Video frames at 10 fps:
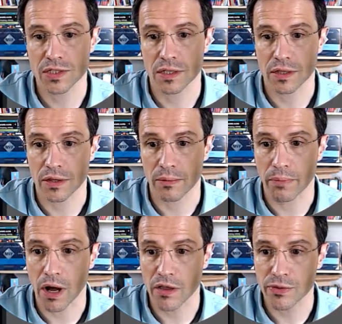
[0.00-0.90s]
The
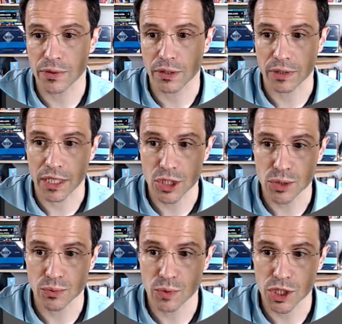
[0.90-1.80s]
path to the
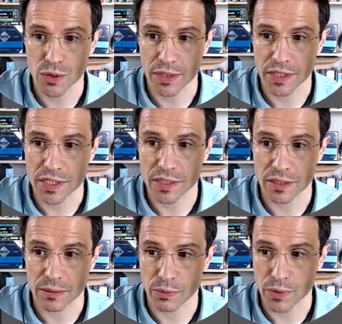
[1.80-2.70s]
location, which contains
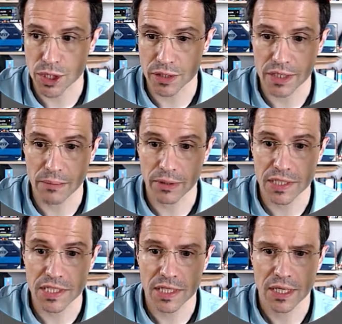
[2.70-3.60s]
the provisioning
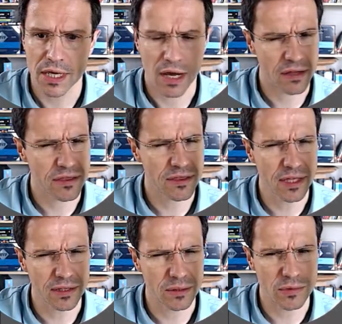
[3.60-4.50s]
templates. I
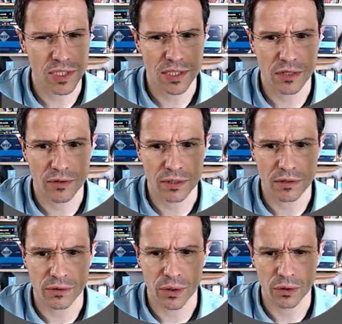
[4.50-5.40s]
think that was there in
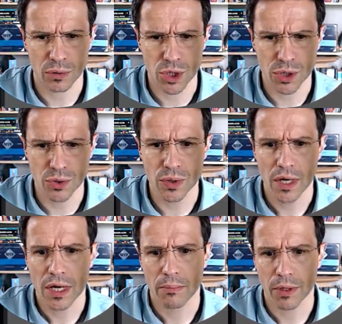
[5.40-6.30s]
the earlier version too.
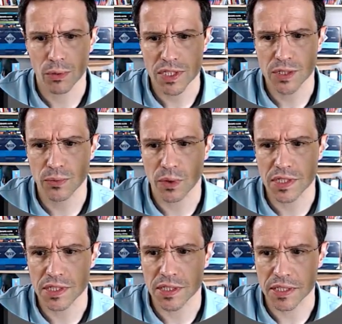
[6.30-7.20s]
But what's new
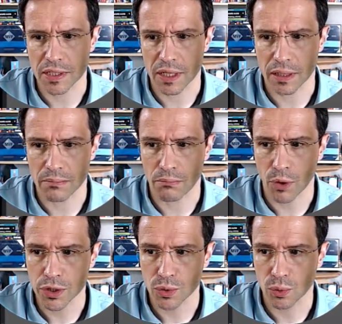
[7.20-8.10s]
is the
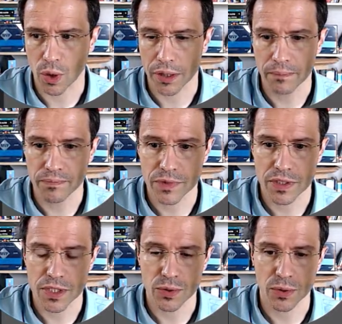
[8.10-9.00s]
module one.
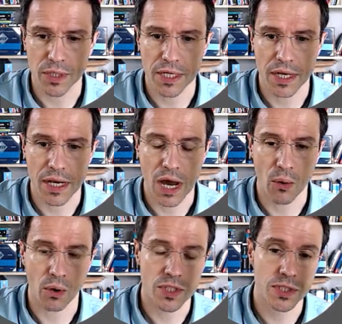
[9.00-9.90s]
So you can now
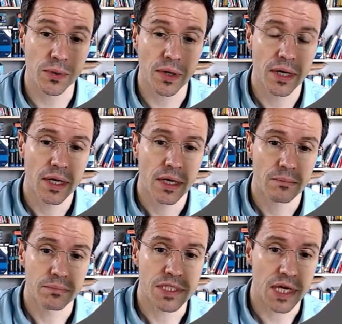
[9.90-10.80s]
also,
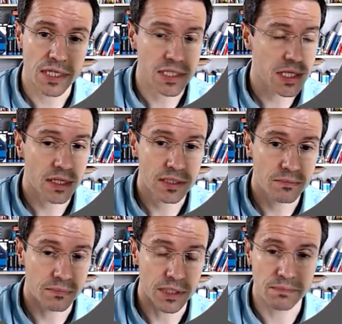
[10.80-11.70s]
besides that,
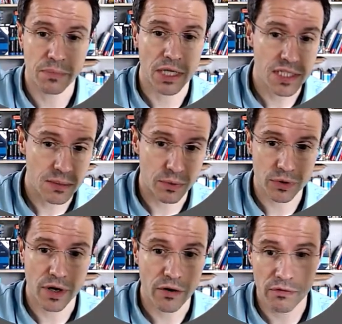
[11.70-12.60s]
be it Bicep or
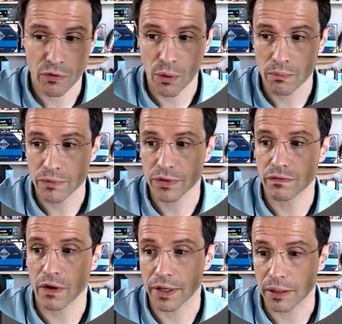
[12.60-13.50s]
Terraform,
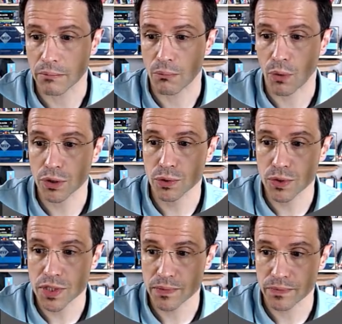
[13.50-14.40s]
define
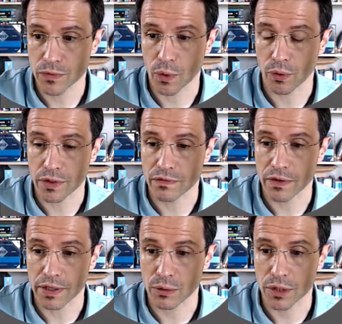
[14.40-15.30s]
modules or
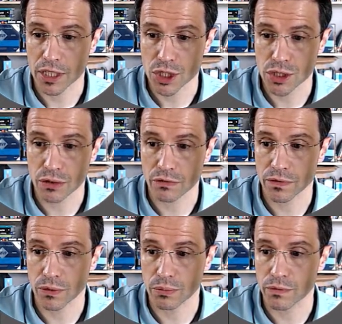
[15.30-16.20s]
define the location of
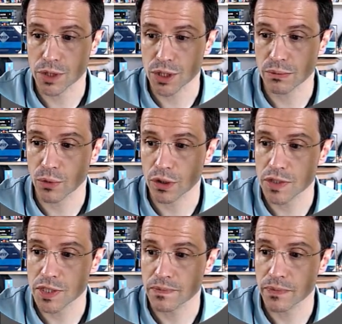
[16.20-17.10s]
your provisioning
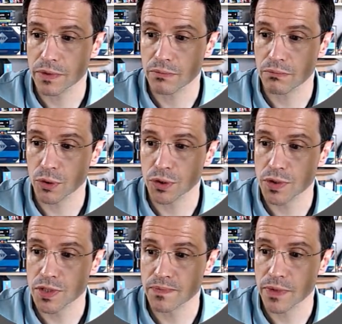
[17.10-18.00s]
modules,
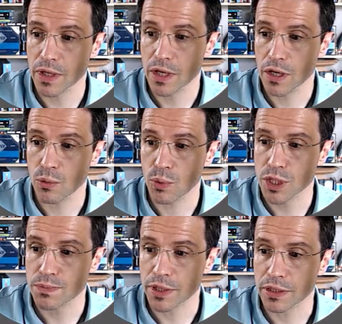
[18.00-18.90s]

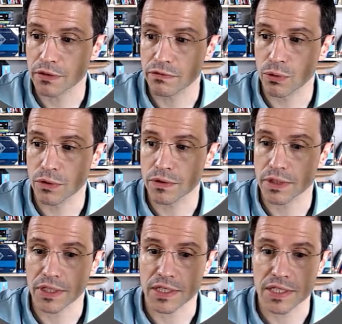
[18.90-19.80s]
which by default
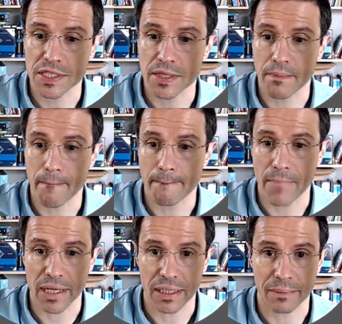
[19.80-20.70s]
is
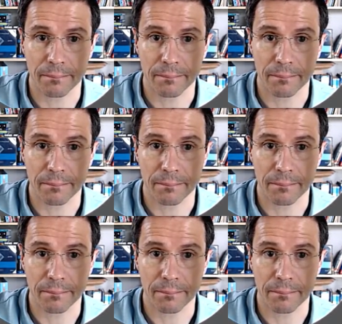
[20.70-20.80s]
main.